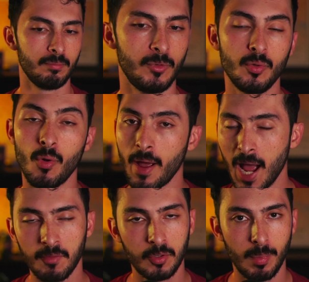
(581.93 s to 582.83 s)
You don't
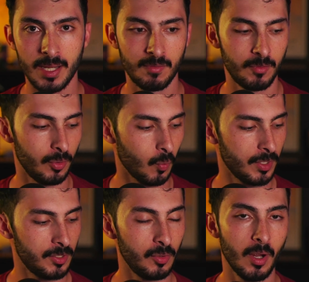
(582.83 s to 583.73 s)
have to buy it if you don't
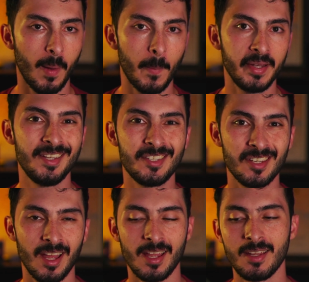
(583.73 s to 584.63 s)
want to, but this
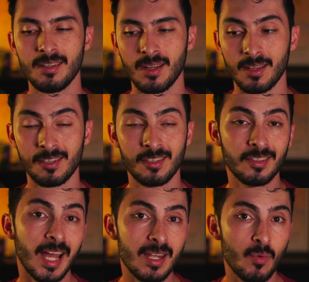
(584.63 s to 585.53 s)
is a
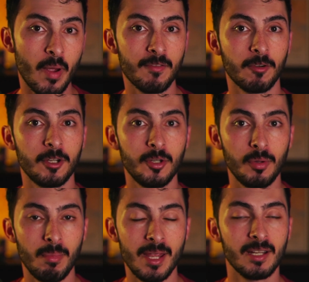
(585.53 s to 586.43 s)
steady way for you to
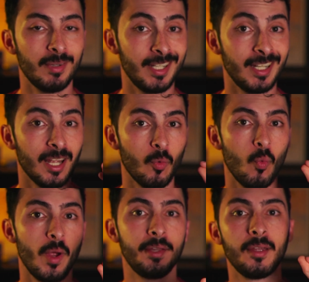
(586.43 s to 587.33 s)
make money
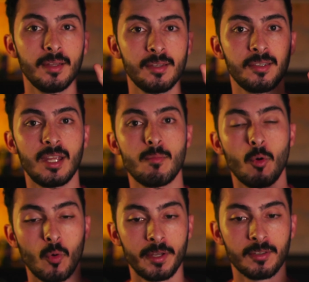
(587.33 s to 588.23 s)
with stablecoins